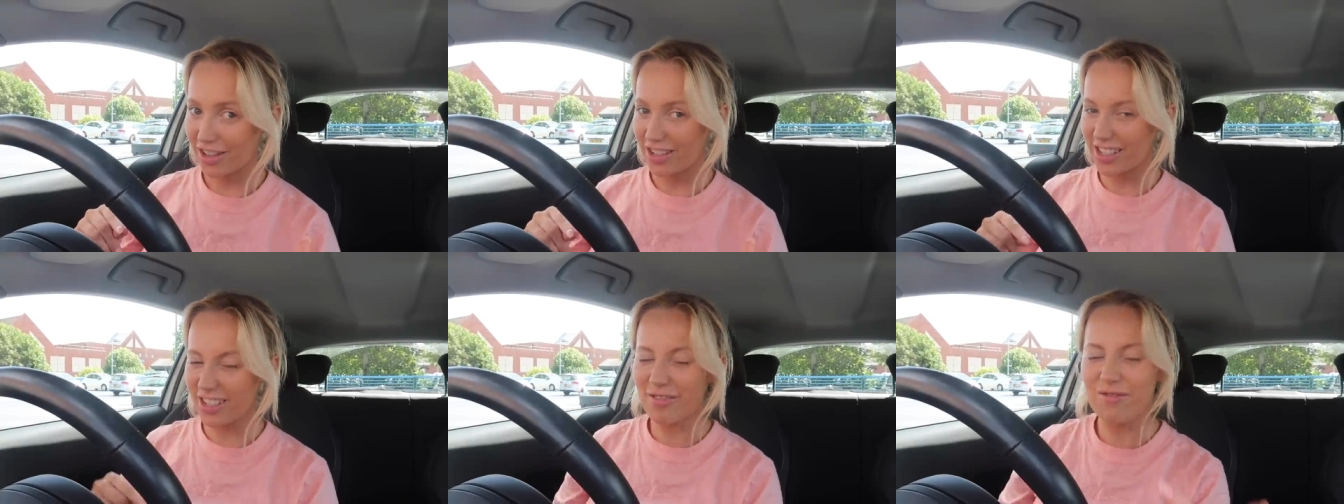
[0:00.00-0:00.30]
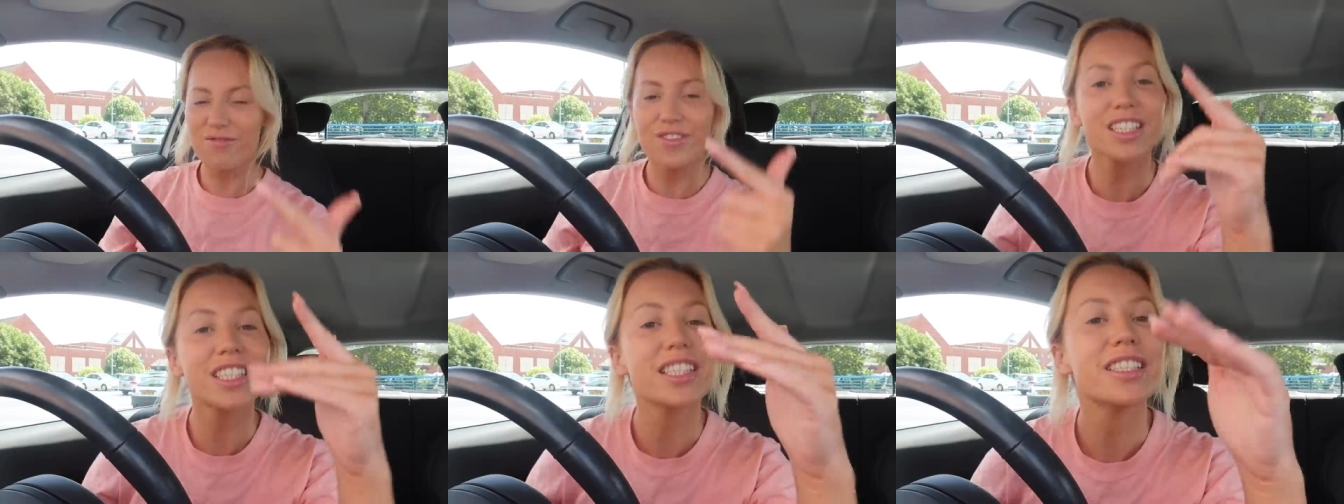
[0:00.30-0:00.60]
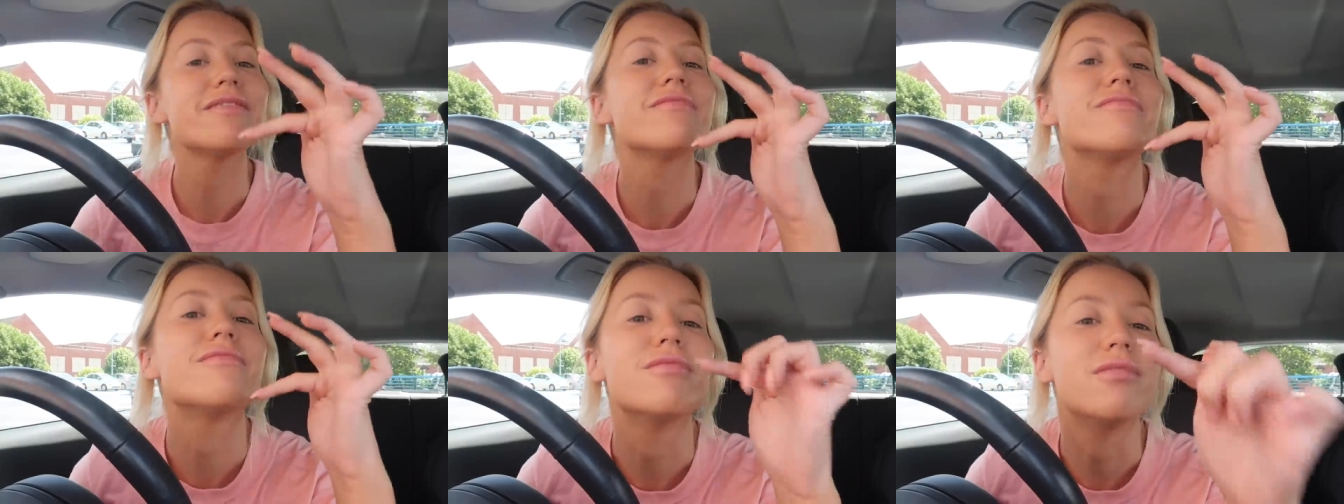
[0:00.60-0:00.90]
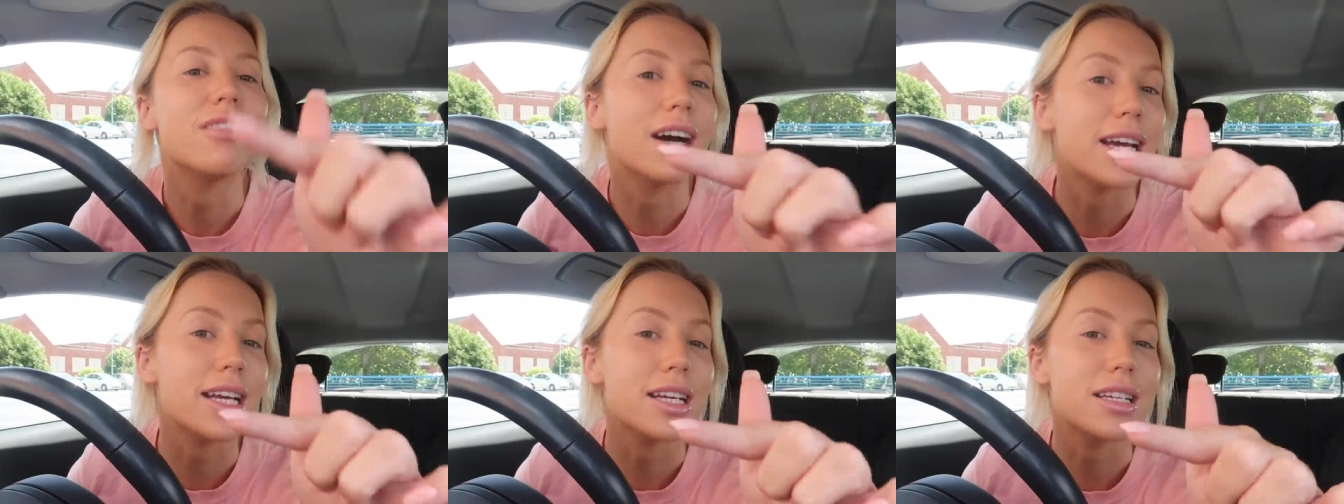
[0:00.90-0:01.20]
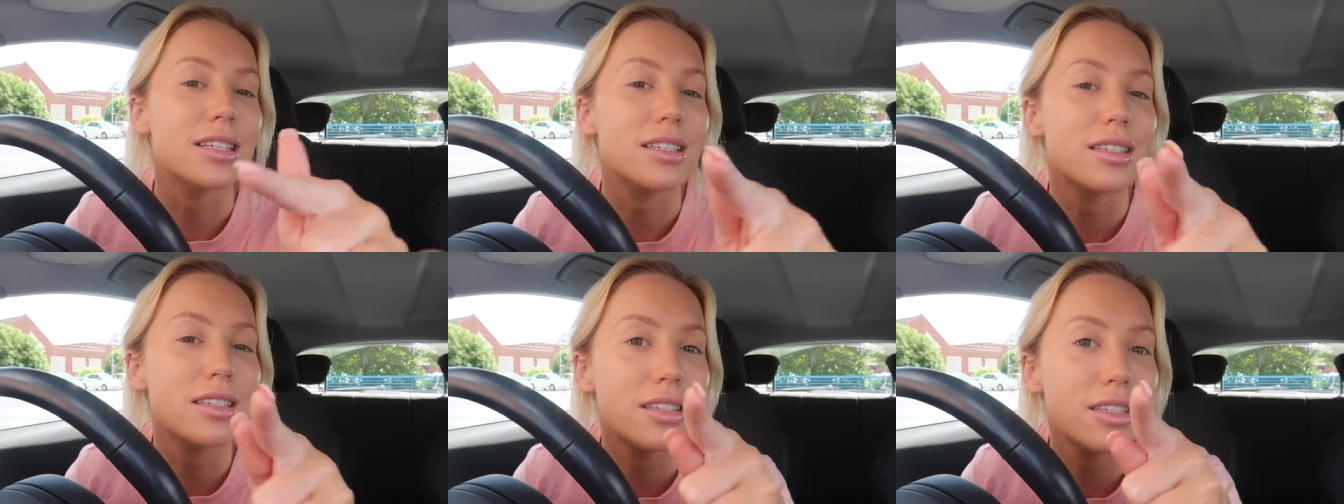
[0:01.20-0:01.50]
you freaking
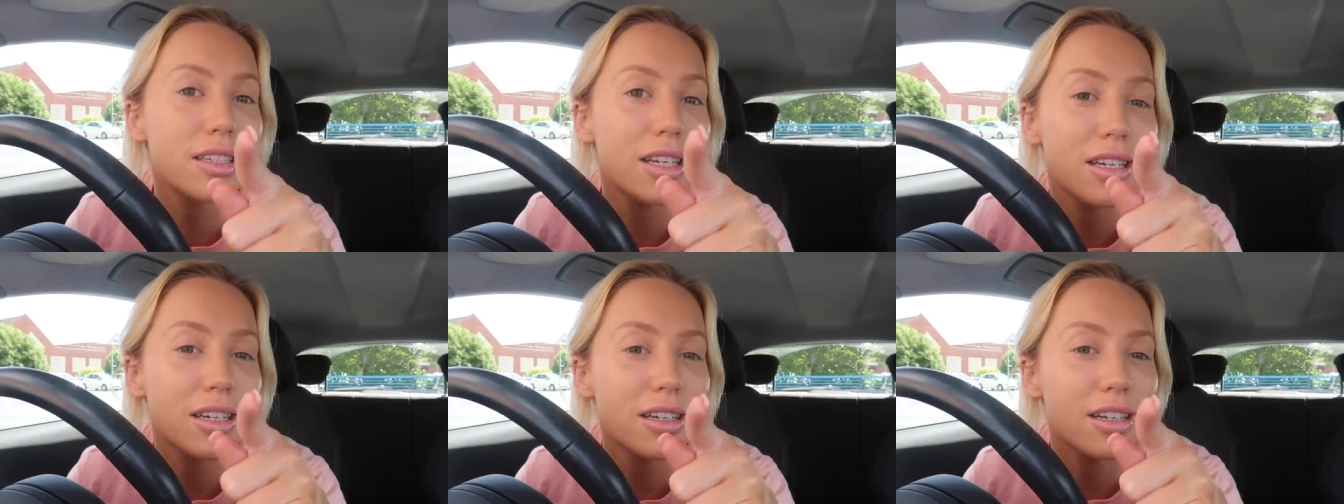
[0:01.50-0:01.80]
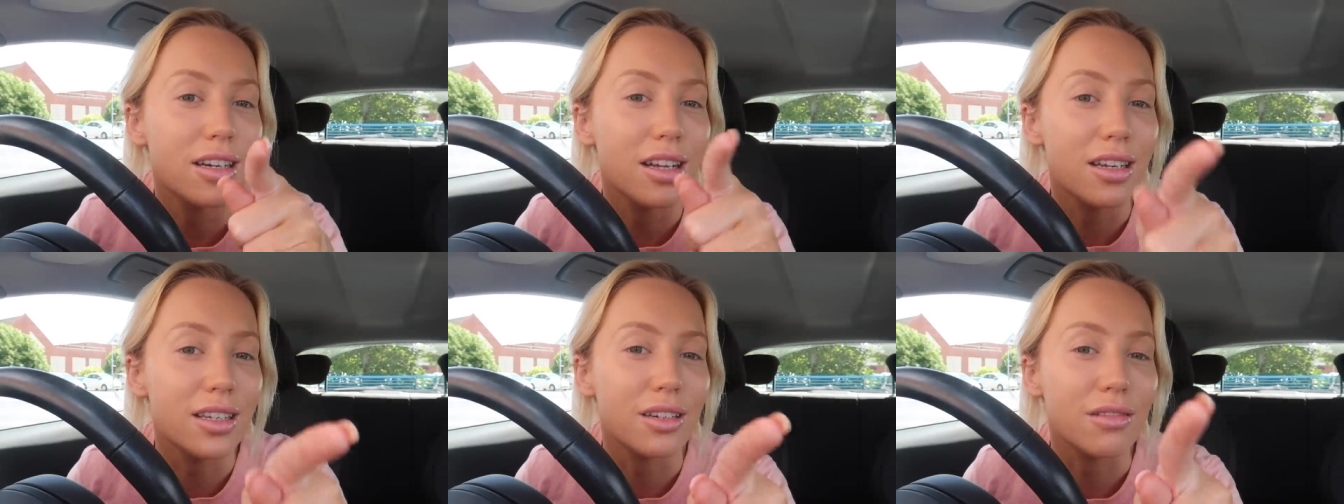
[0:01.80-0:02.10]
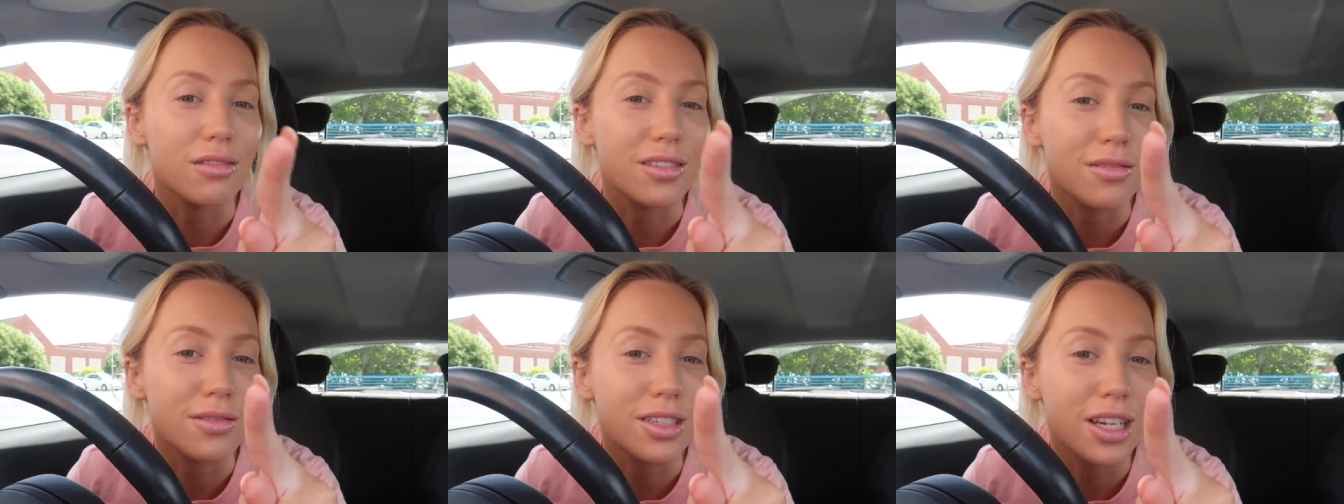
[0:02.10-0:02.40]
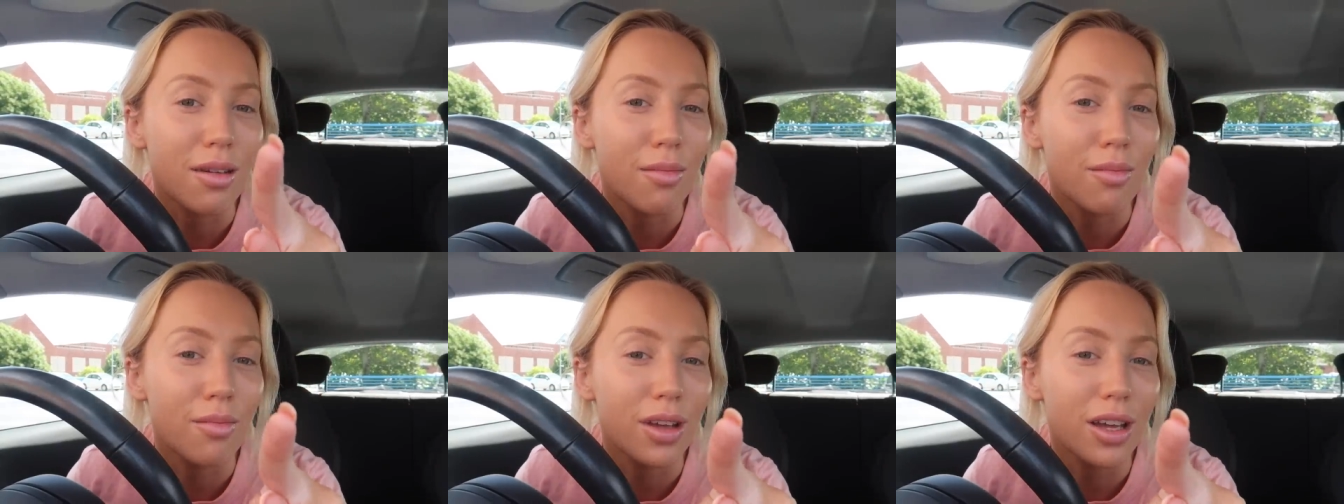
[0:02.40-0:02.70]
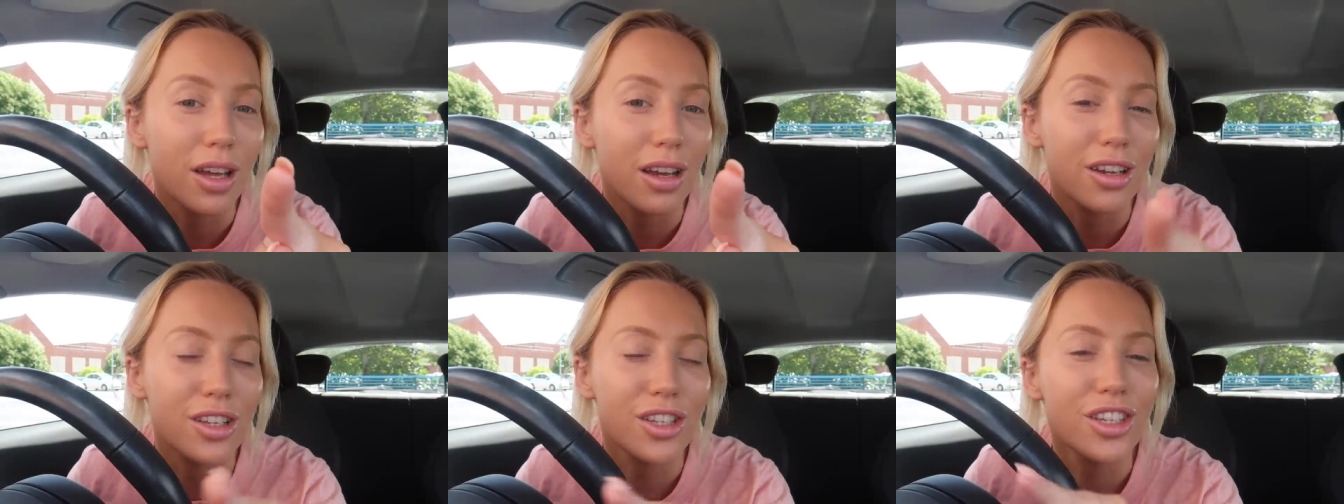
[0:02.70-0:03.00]
wait until September.